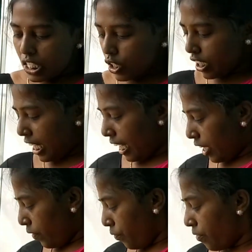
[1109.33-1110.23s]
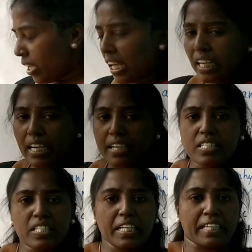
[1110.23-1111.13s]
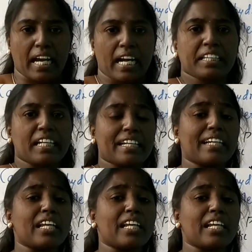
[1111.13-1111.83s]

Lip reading: So now let us see that the